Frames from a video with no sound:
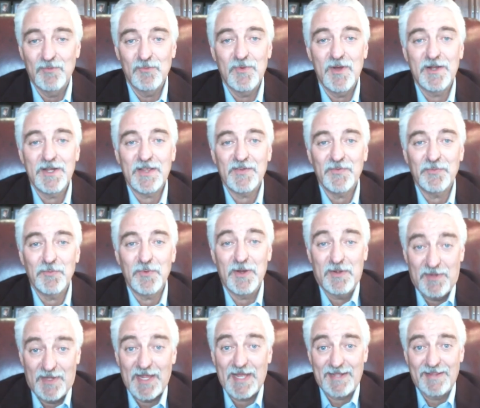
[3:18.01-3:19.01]
Well, guess
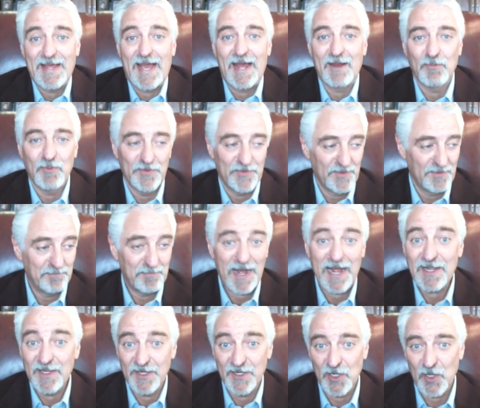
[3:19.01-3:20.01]
what? Like that, with a
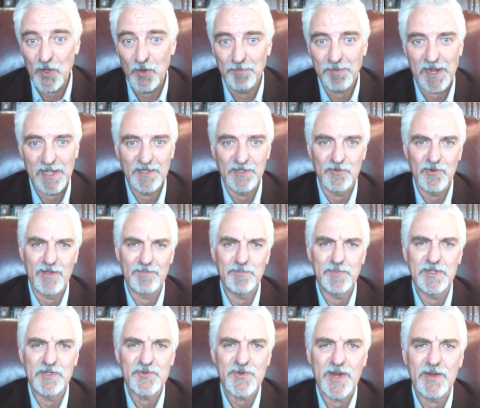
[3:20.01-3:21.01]
pilot and co-pilot who haven't
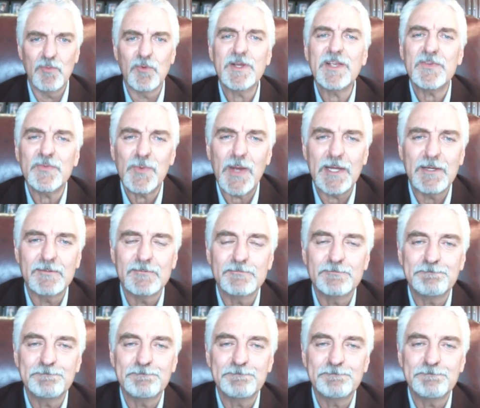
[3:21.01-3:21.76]
been trained. Well, guess what?